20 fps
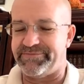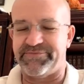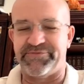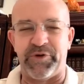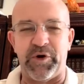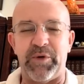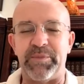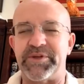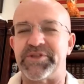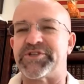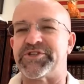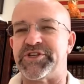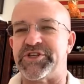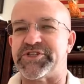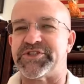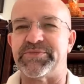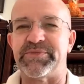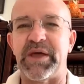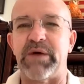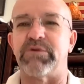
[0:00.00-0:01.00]
form a
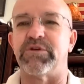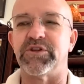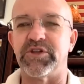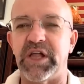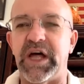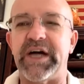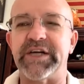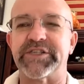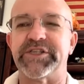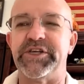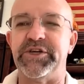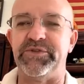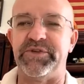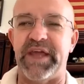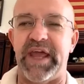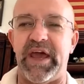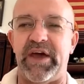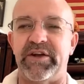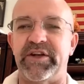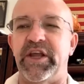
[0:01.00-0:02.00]
system that will lock you
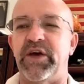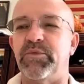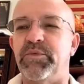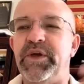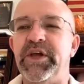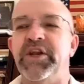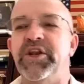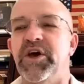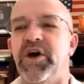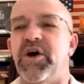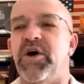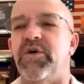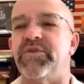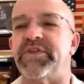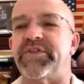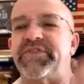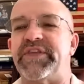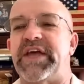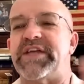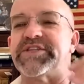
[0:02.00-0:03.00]
down. Now, we know
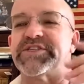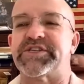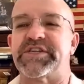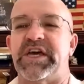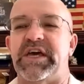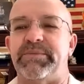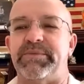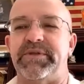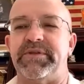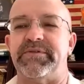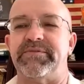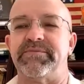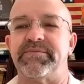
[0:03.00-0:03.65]
that that's coming.